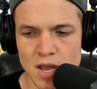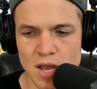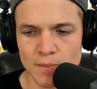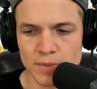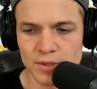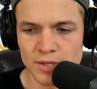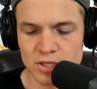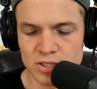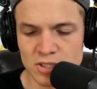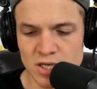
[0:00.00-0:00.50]

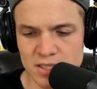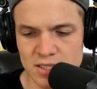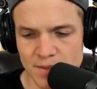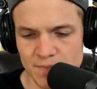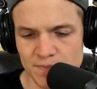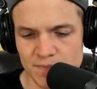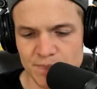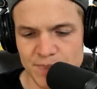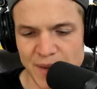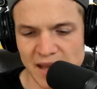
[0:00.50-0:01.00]
but there's just some
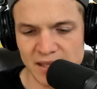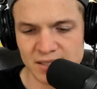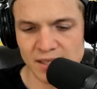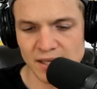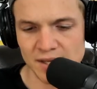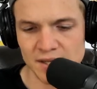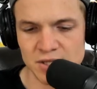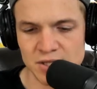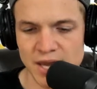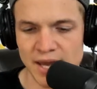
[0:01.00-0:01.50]

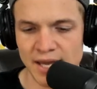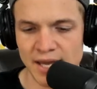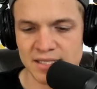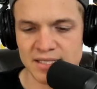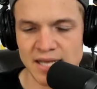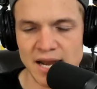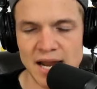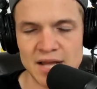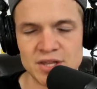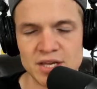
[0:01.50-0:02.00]
basic things
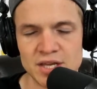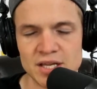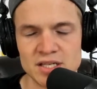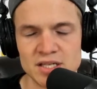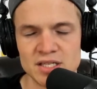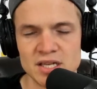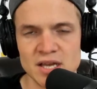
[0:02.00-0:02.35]
that I think